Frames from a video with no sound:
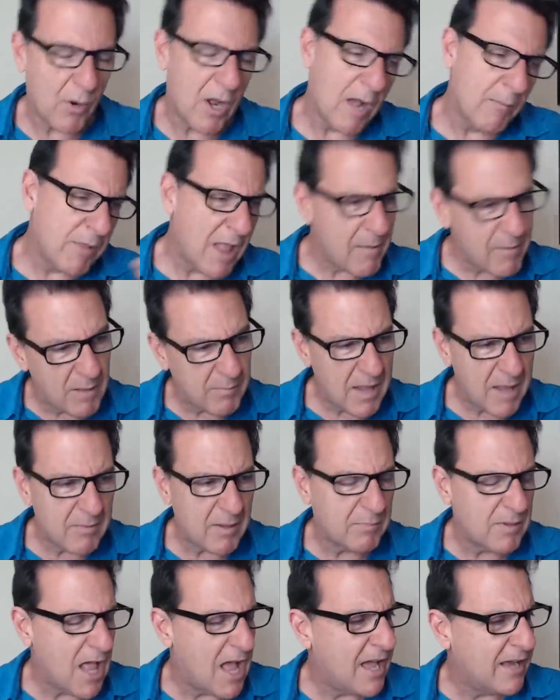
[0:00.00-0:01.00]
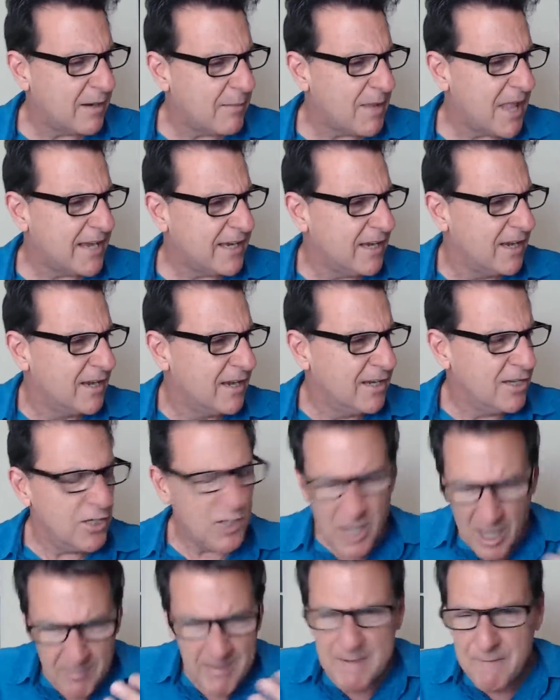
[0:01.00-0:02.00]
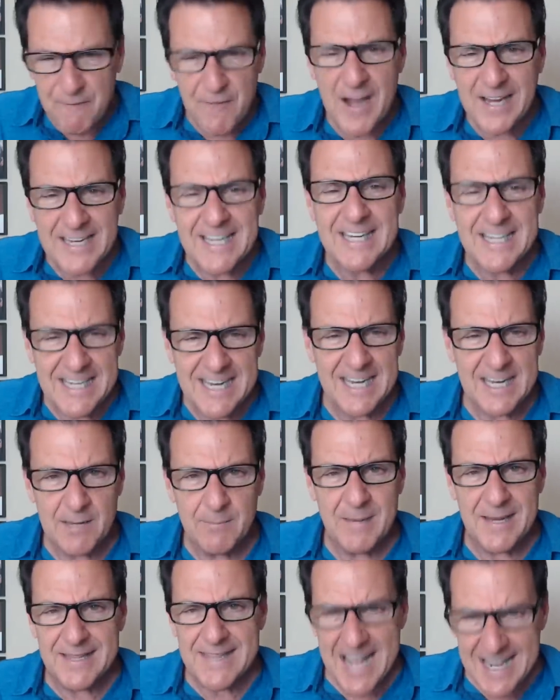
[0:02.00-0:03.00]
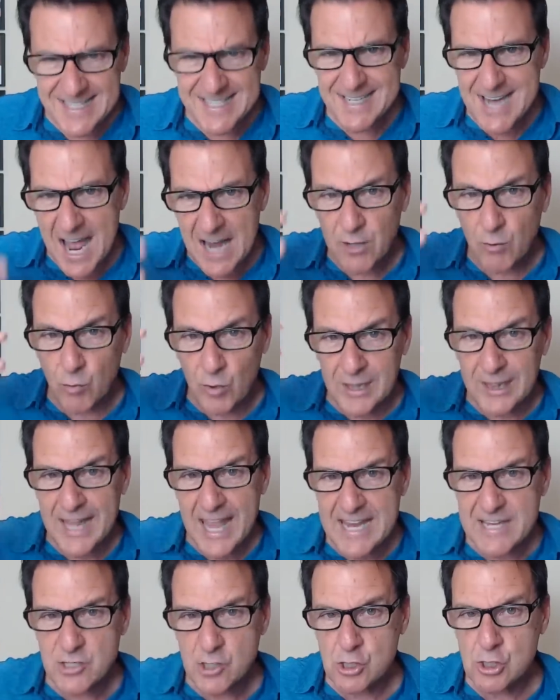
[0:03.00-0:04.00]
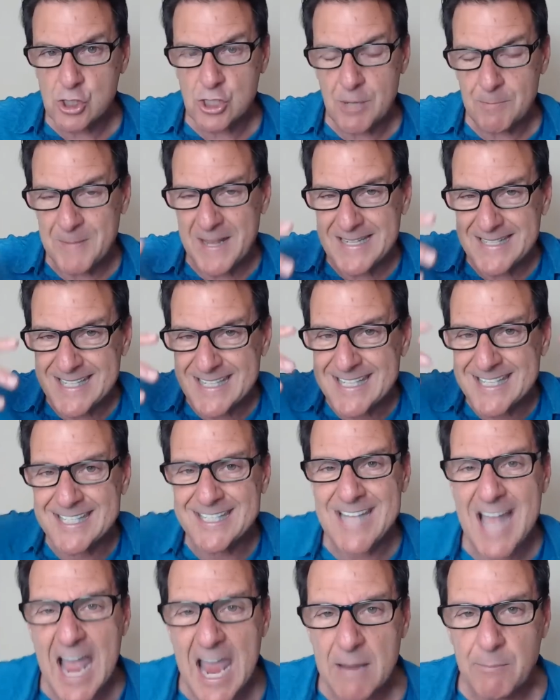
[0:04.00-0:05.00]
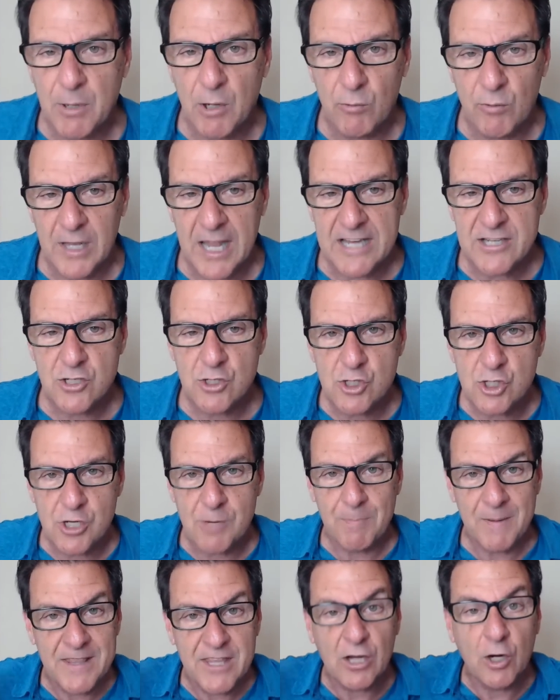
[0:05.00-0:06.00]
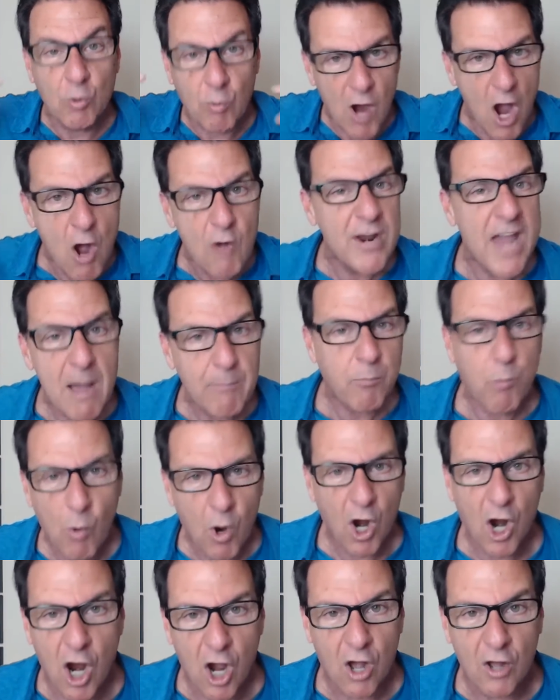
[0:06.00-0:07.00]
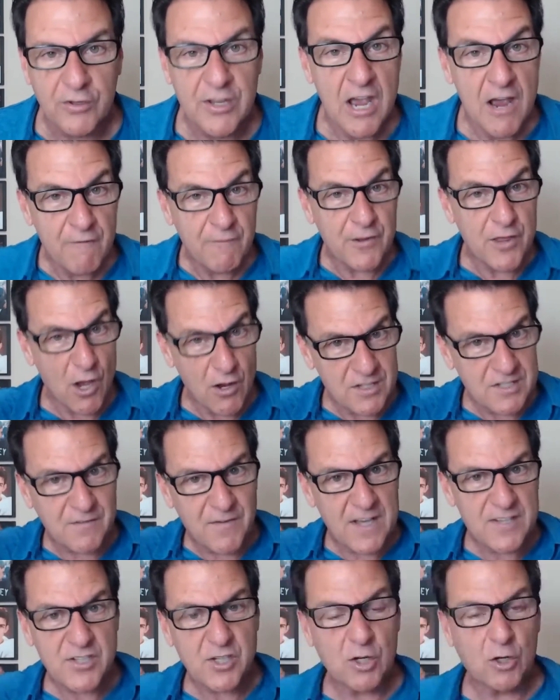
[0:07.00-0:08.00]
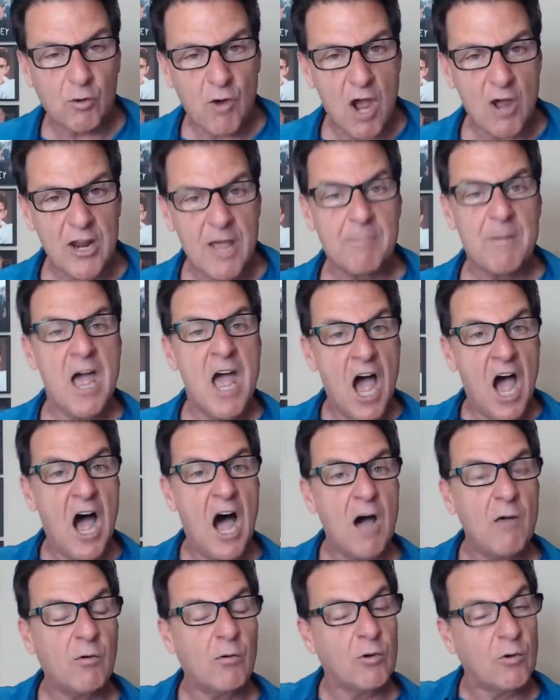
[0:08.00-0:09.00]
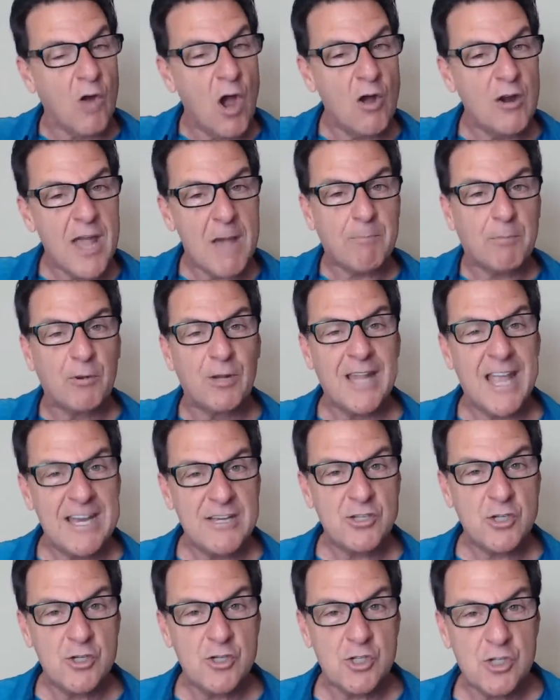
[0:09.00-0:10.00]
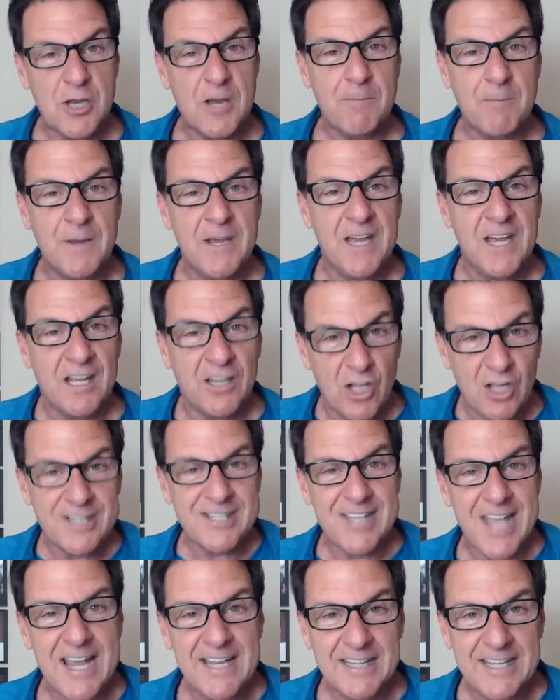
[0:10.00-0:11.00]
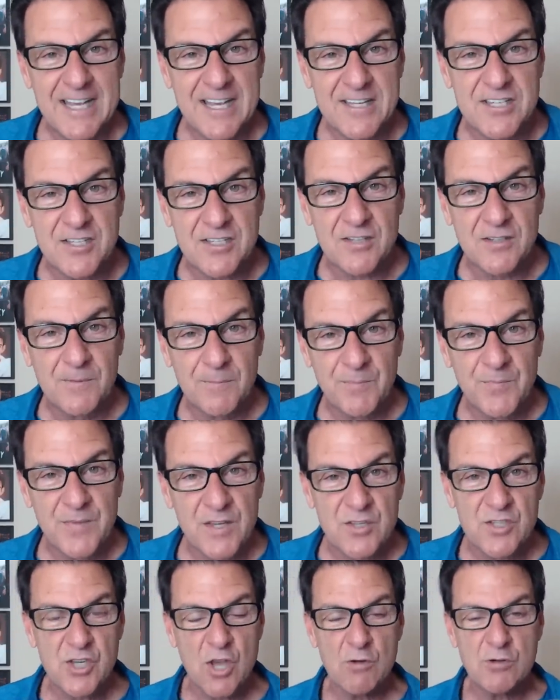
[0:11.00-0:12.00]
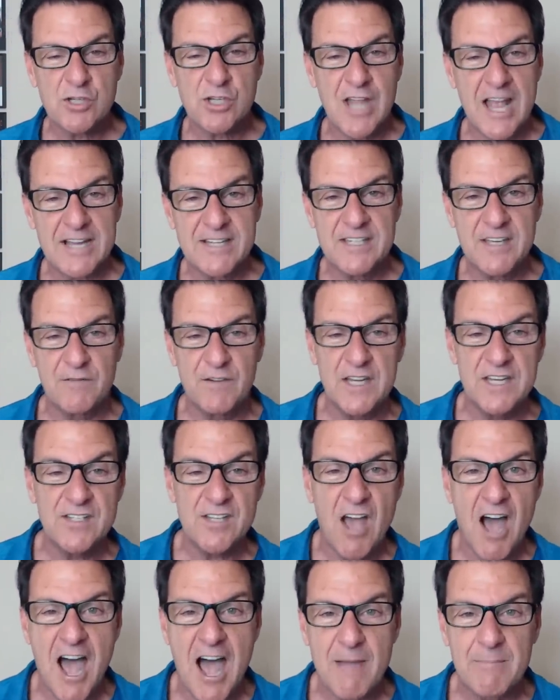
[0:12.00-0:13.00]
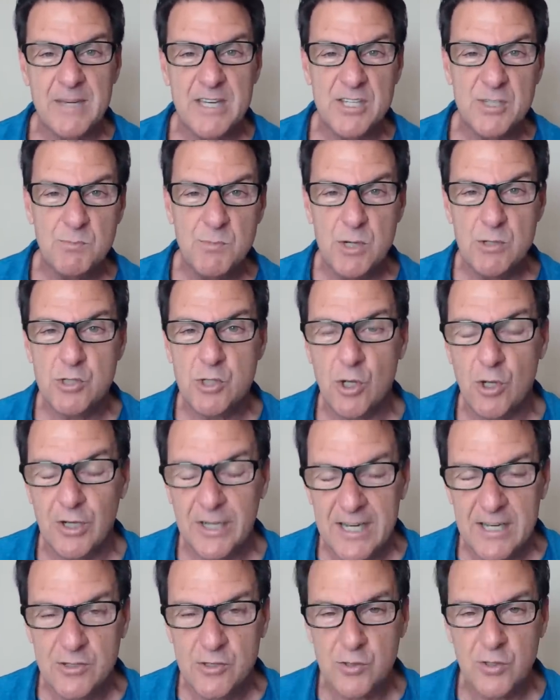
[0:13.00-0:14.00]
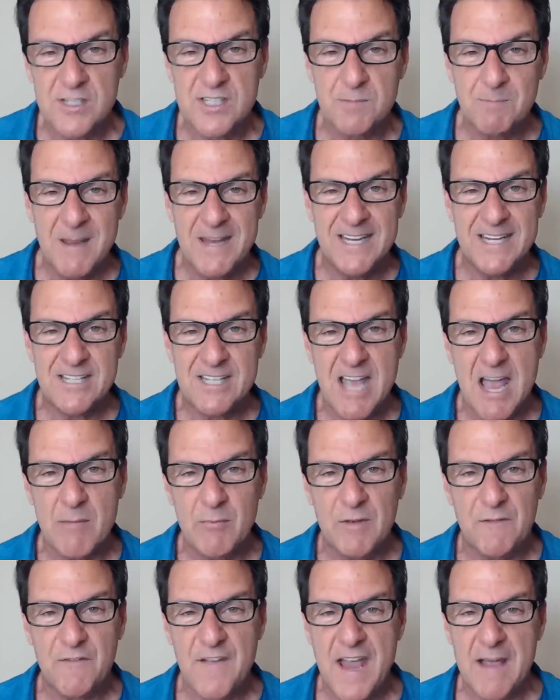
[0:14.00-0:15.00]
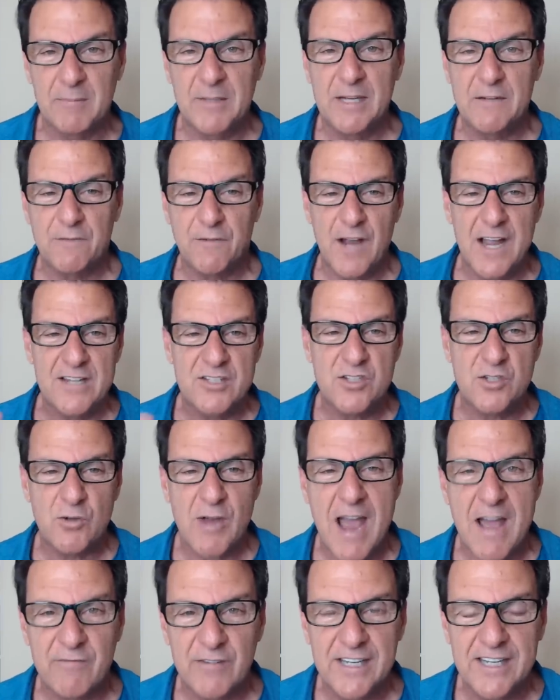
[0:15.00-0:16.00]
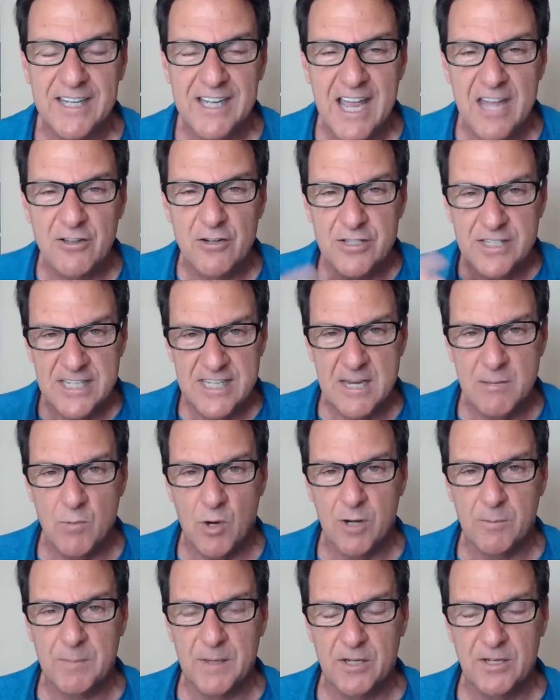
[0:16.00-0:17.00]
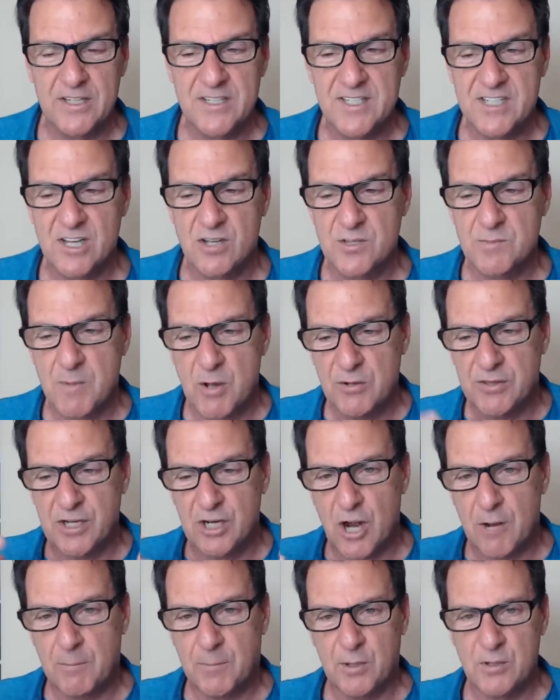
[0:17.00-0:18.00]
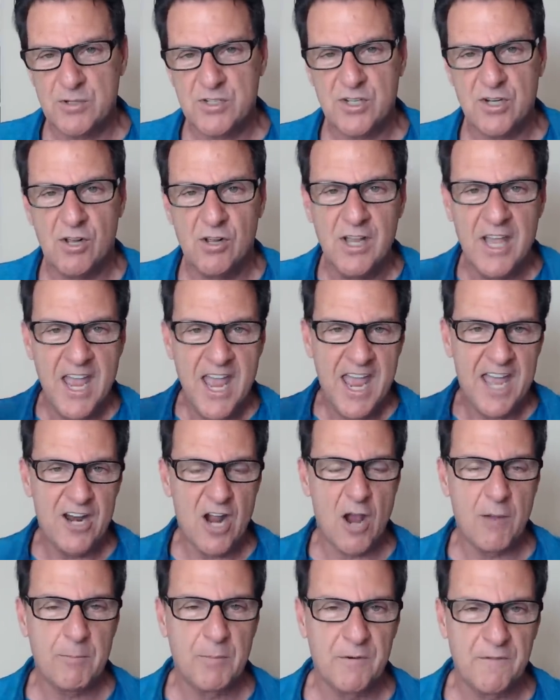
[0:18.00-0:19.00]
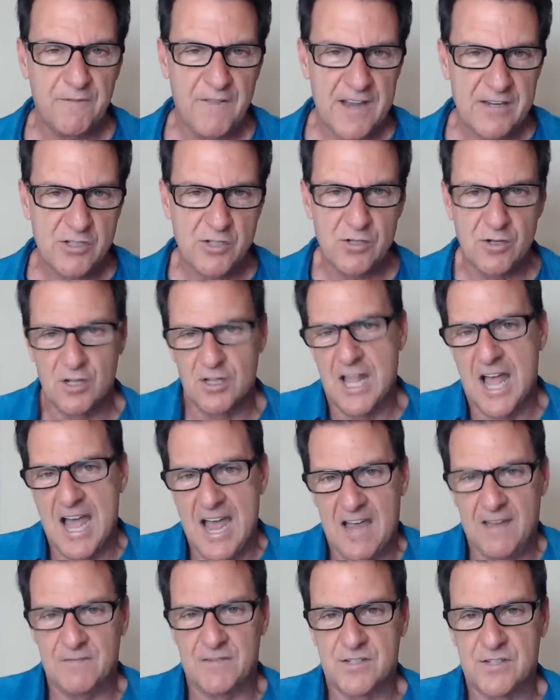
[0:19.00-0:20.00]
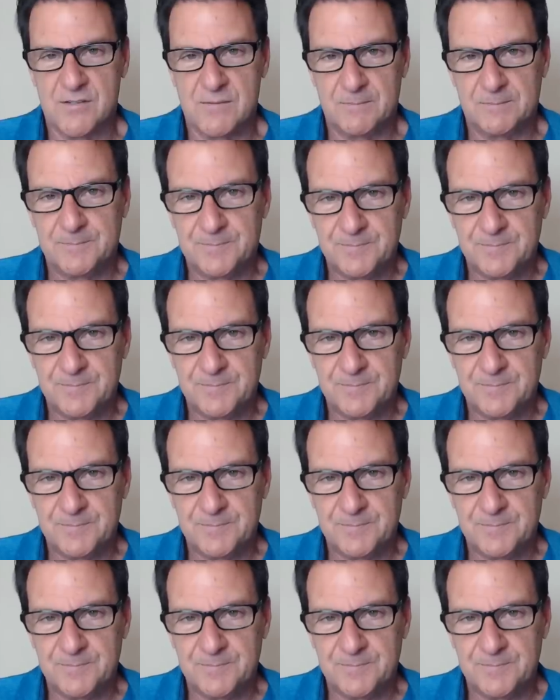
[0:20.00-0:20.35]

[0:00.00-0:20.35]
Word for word: Well, blah, blah, blah, blah, blah. And I'm like, you gotta be fucking kidding me. That's not a relationship. That's a cyber relationship in the grown up world. For those of us who are grown up, a oh, grown up relationship looks like this social activities, hobbies, mutual interests, spending time with family and friends, traveling together, teamwork building skills, both in our personal and our professional lives.